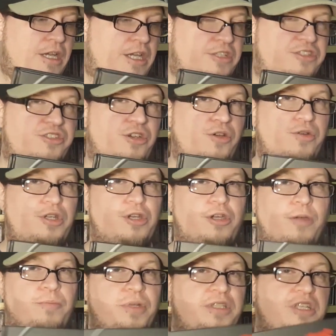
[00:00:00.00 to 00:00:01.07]
And so you
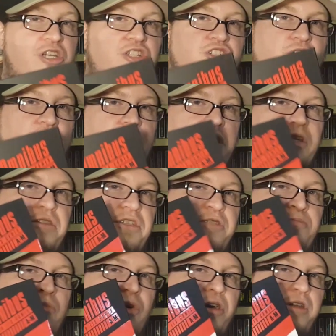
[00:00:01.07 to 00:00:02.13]
could potentially get
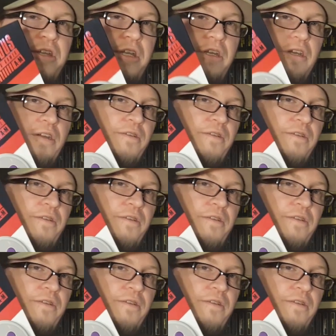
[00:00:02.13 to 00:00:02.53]
this book